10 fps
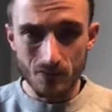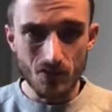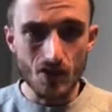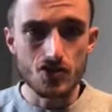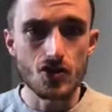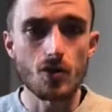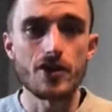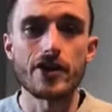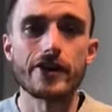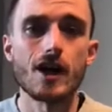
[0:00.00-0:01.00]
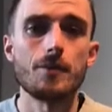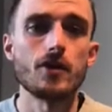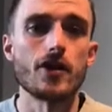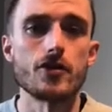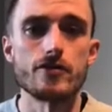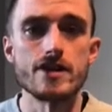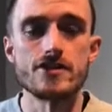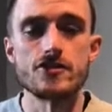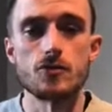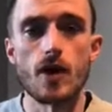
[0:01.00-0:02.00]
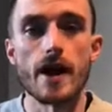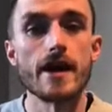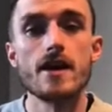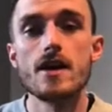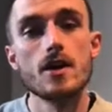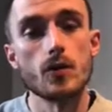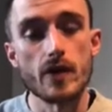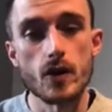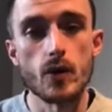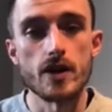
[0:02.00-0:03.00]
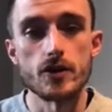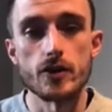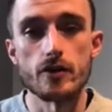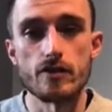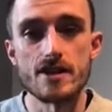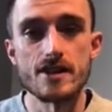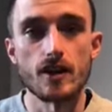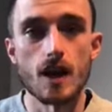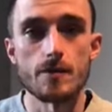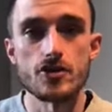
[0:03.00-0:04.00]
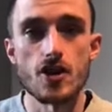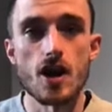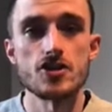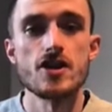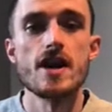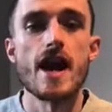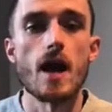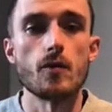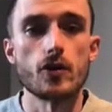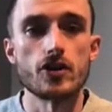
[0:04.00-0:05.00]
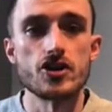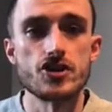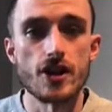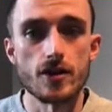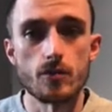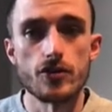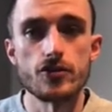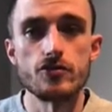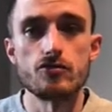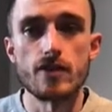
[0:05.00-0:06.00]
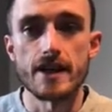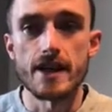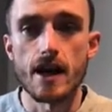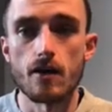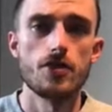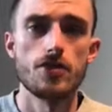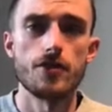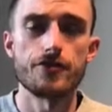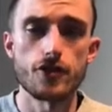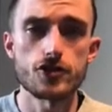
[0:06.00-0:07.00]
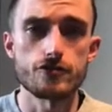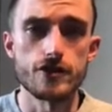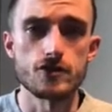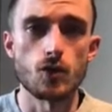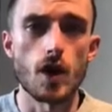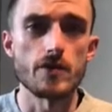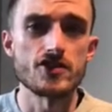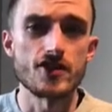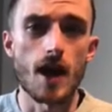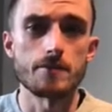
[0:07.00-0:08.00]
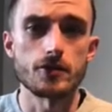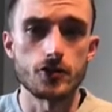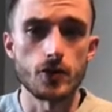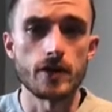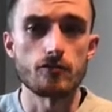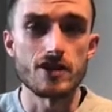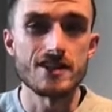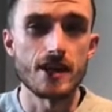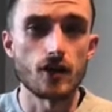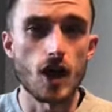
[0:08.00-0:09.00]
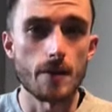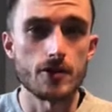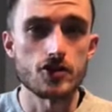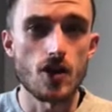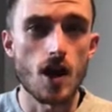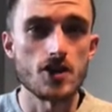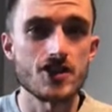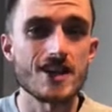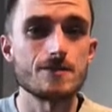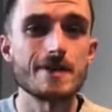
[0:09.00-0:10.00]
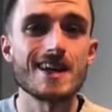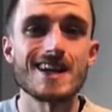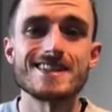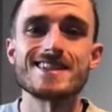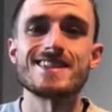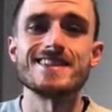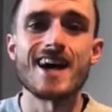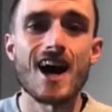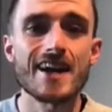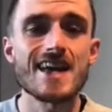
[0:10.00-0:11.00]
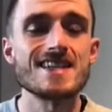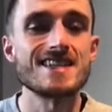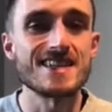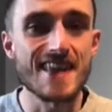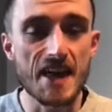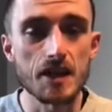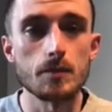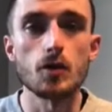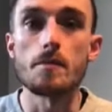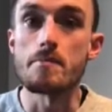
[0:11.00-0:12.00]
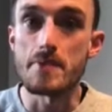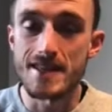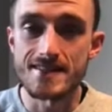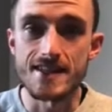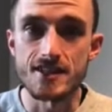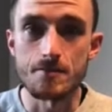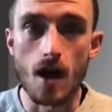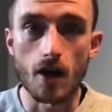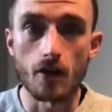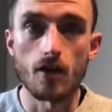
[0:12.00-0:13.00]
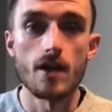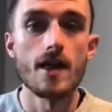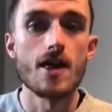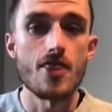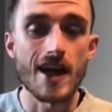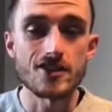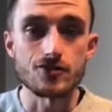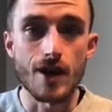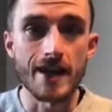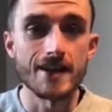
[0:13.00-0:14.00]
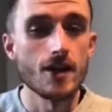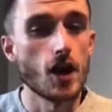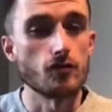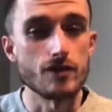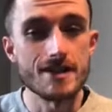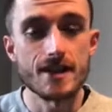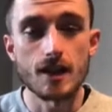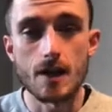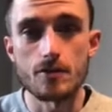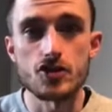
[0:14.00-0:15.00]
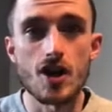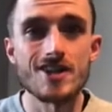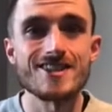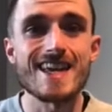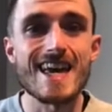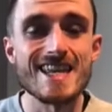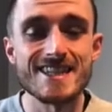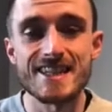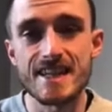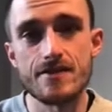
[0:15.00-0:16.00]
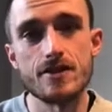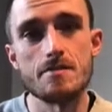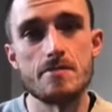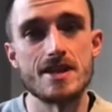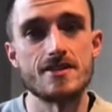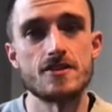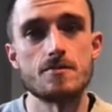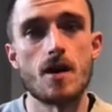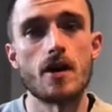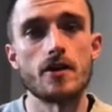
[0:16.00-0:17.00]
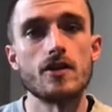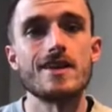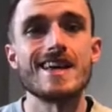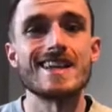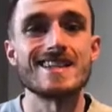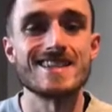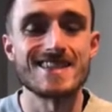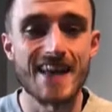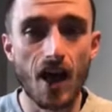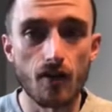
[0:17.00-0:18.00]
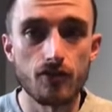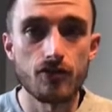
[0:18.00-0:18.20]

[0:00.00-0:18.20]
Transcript: So there are a couple other reasons why we quit doing retail arbitrage, and we're going to share them with you right now. The first reason why we stopped doing retail arbitrage is because it's not a scalable business model. That's right, retail arbitrage isn't even a business model in itself.